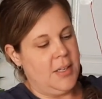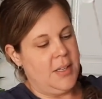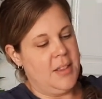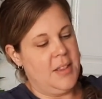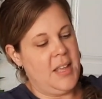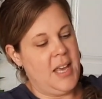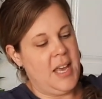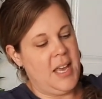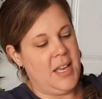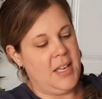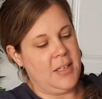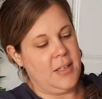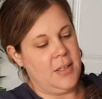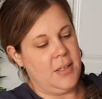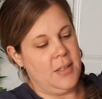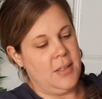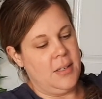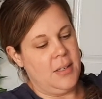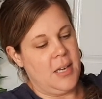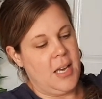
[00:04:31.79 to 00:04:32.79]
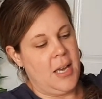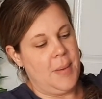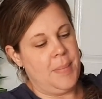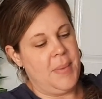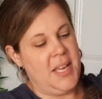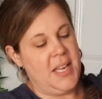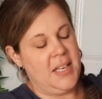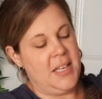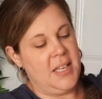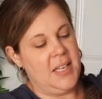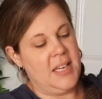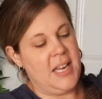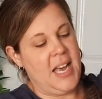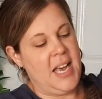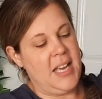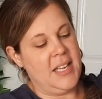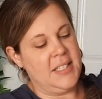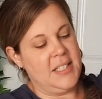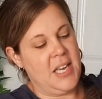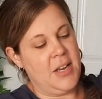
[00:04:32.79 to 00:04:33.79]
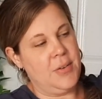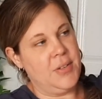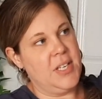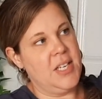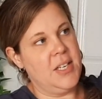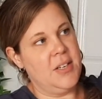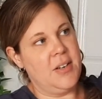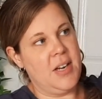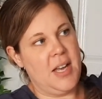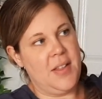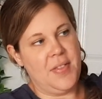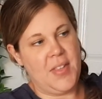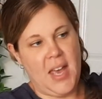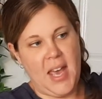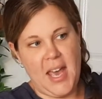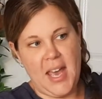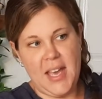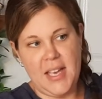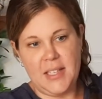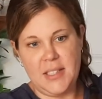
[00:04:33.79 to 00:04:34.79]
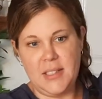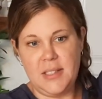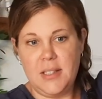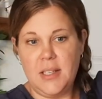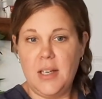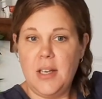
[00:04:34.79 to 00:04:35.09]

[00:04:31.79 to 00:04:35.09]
Then I made a knot down here on the end